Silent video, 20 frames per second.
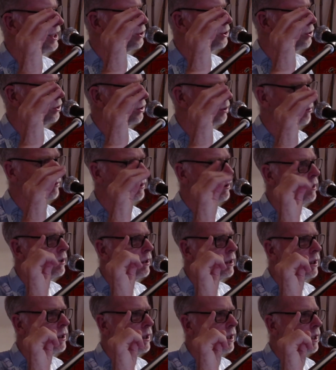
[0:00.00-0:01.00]
to them,
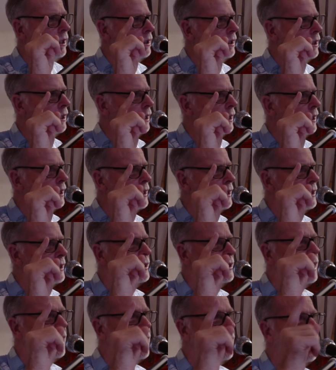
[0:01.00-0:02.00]

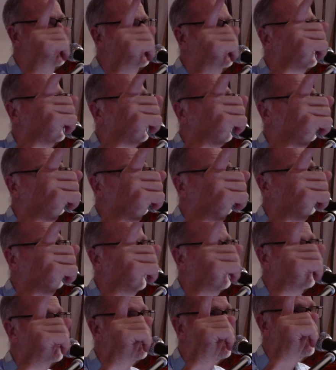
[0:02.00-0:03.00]
say, I see you,
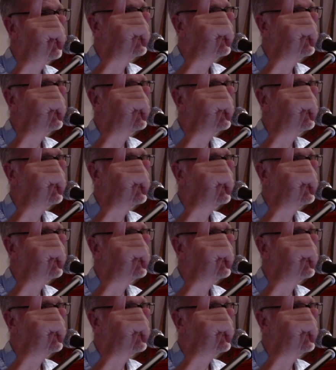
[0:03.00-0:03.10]
Mara. I